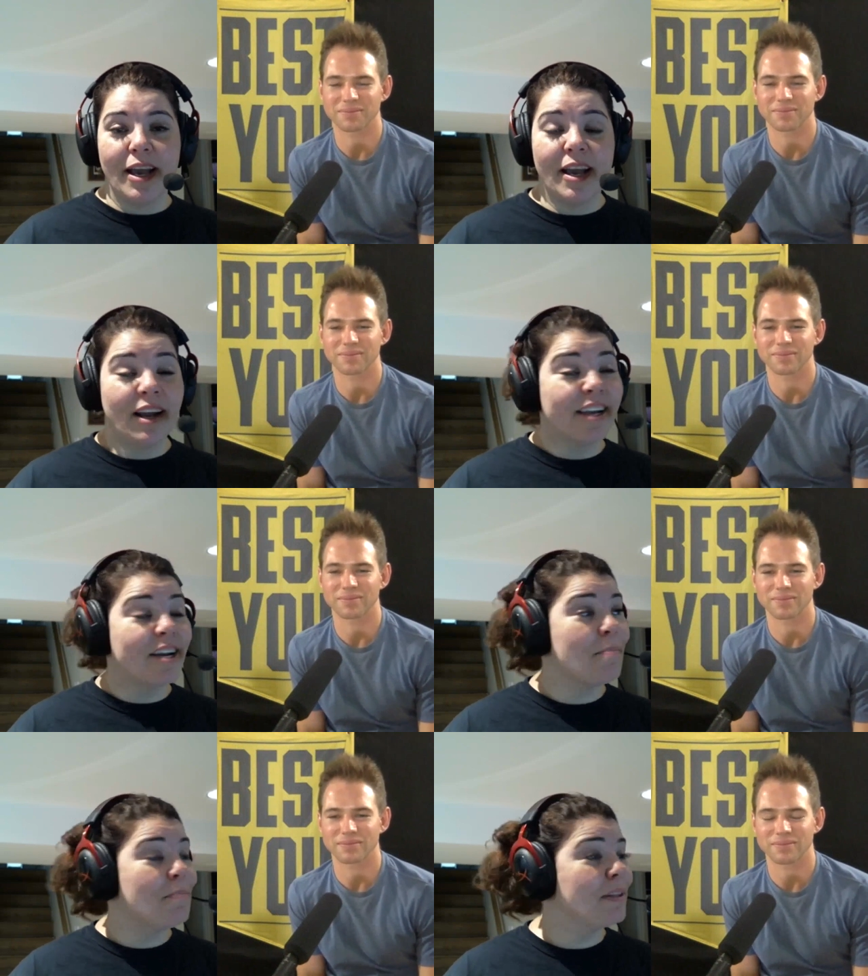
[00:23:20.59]
Speaker 1: and I
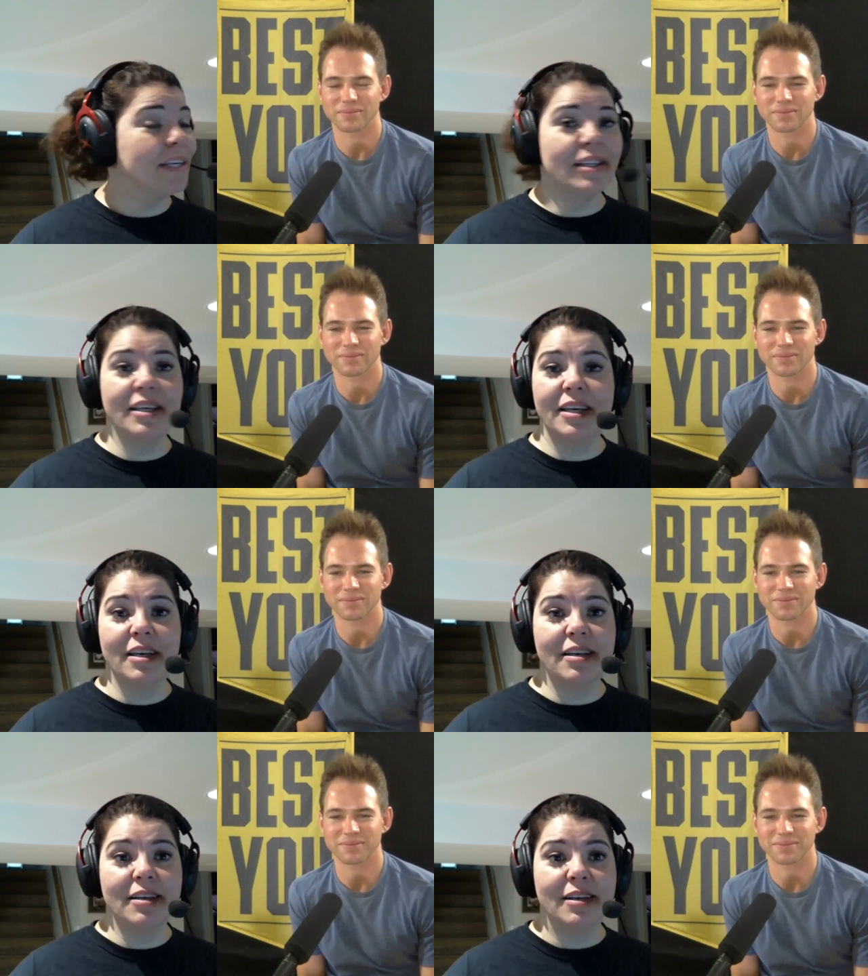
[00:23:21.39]

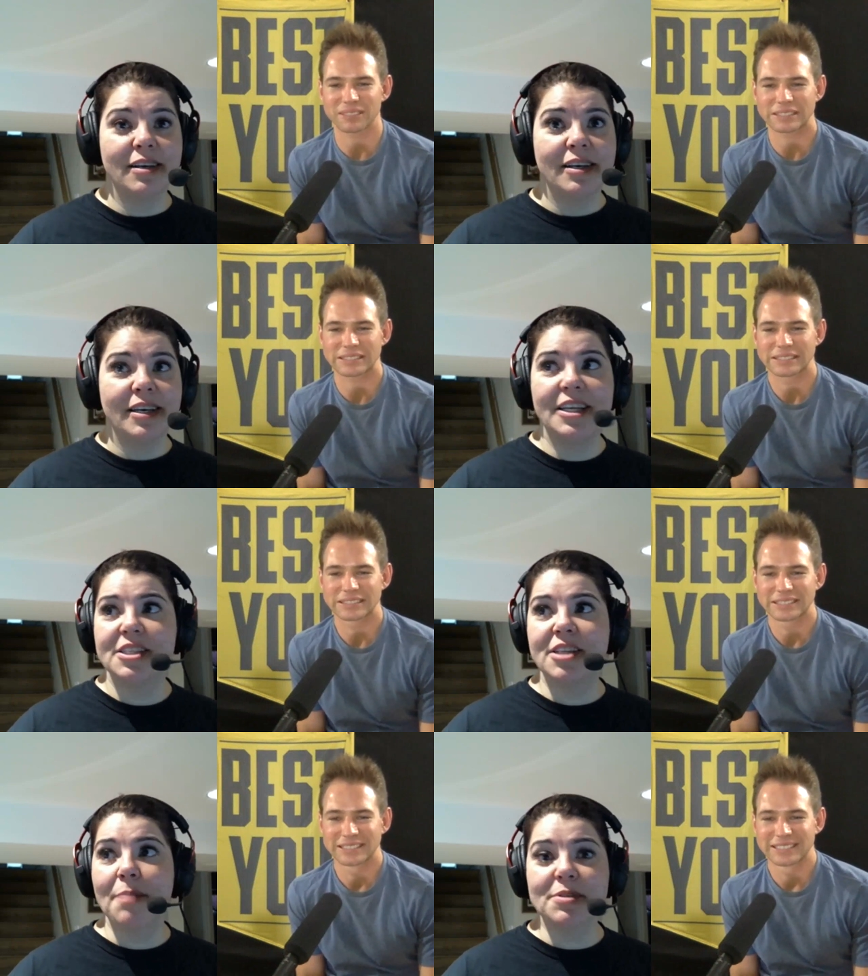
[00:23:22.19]
completely he
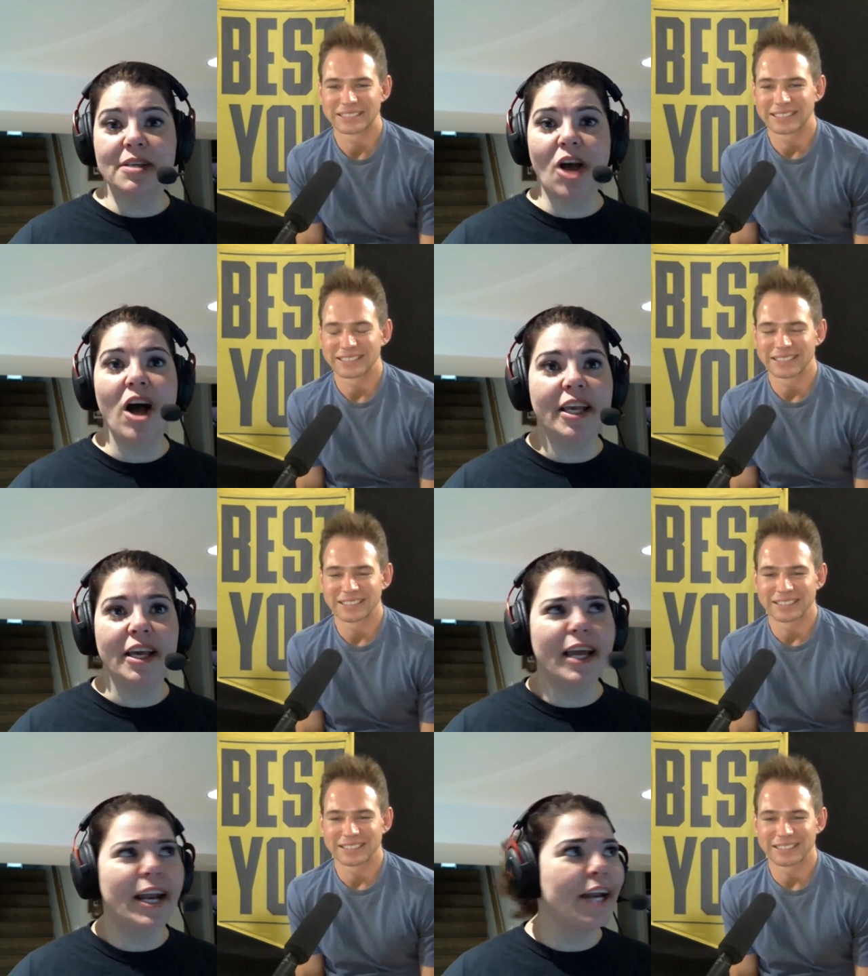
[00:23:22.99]
stops
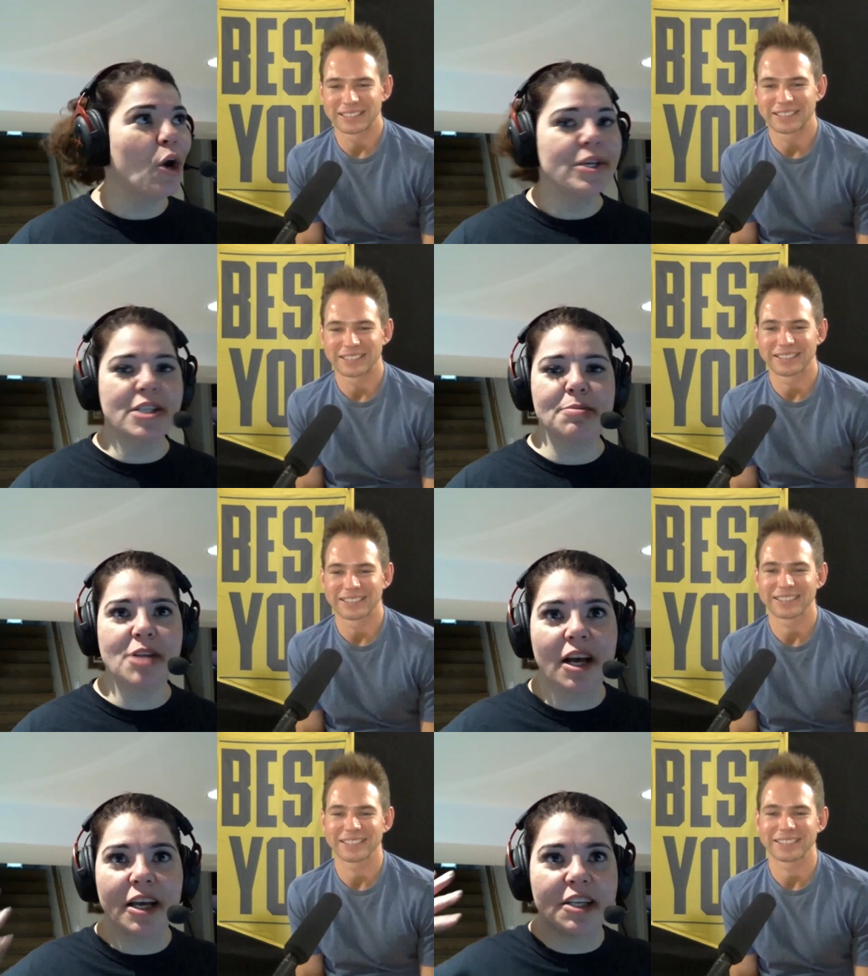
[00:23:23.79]
talking, and I know he stops
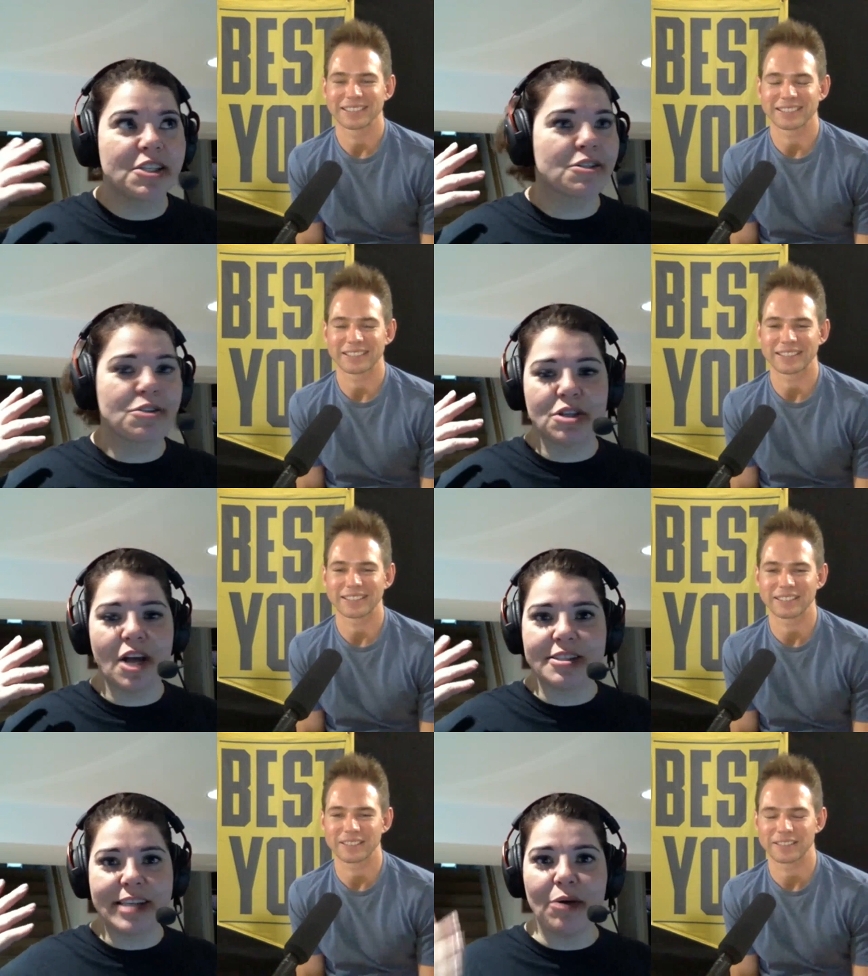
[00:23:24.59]
talking just because there's
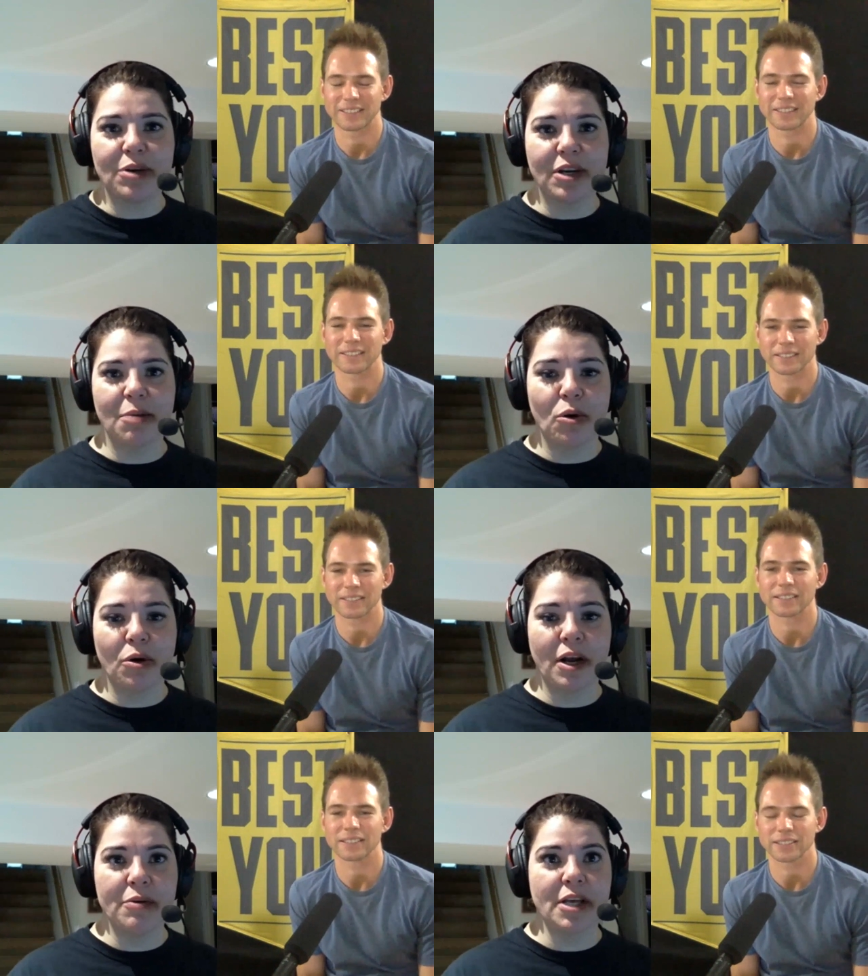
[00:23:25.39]
not sound
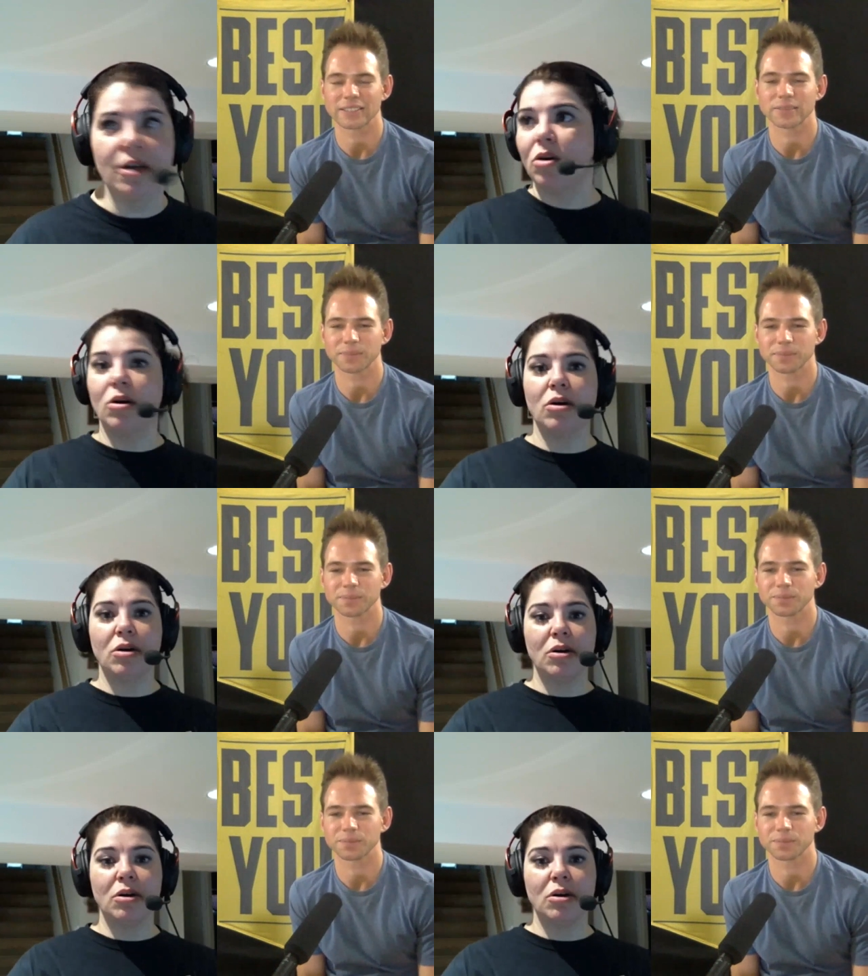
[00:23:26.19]
anymore, and I was like, oh.